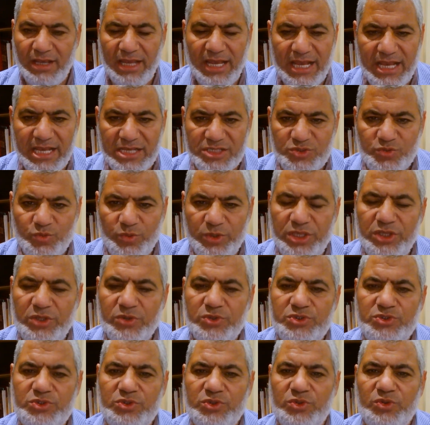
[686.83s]
as we
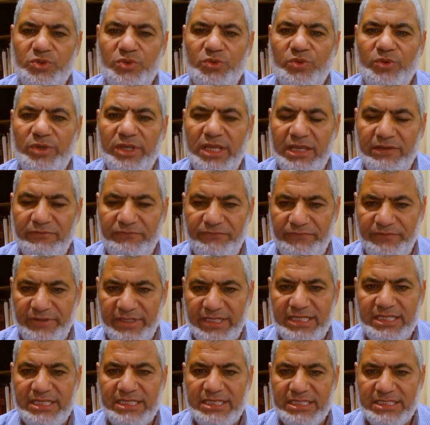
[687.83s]
used to do
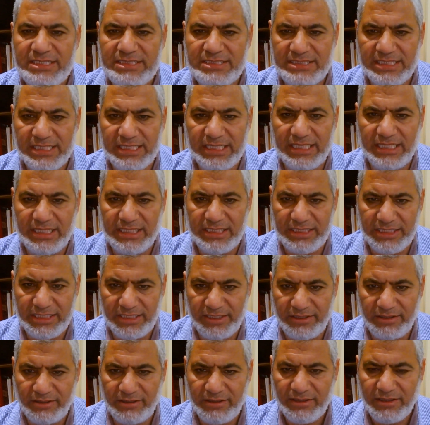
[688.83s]
every single
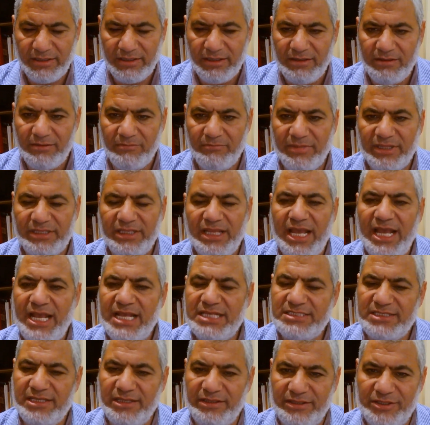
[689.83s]
year. But
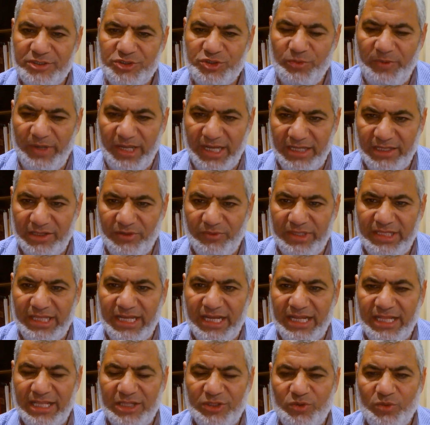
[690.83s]
ask Allah subhanahu wa
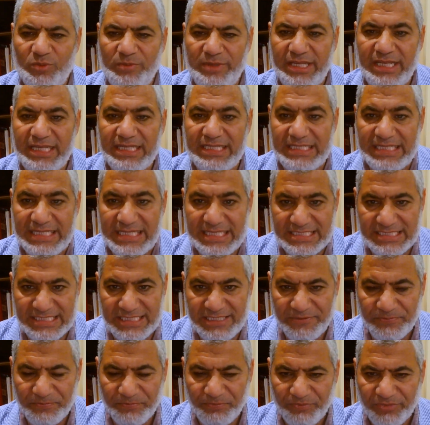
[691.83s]
ta'ala to make it
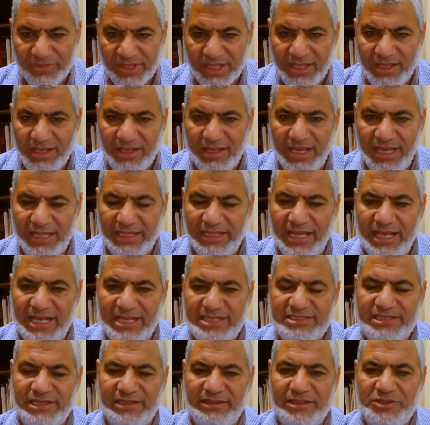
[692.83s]
easy and
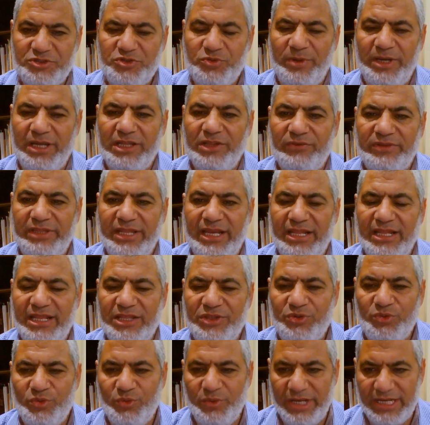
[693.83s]
ask Allah subhanahu wa ta'ala
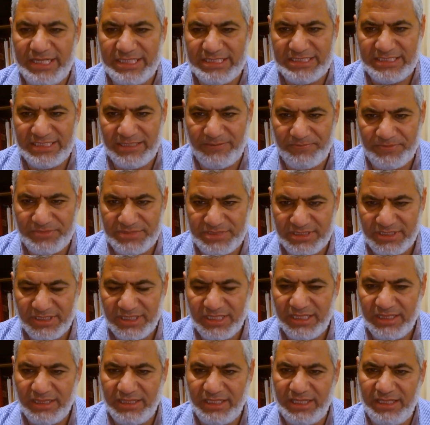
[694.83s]
to accept
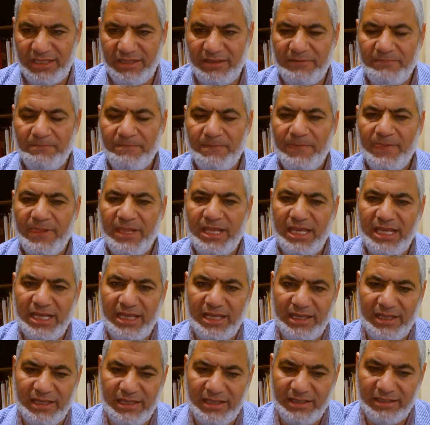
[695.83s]
the uh,
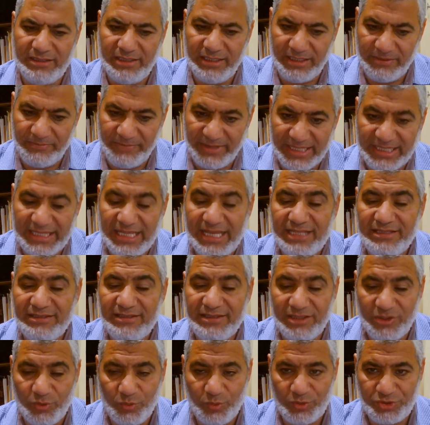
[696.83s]
ibadat,
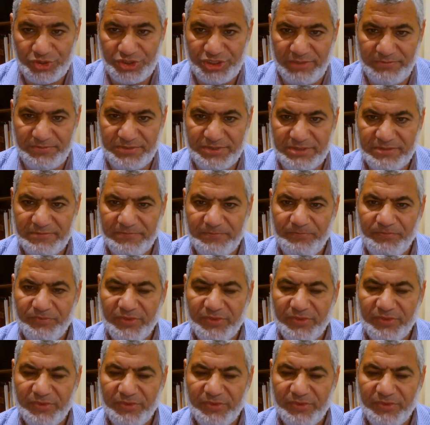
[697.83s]
the worships.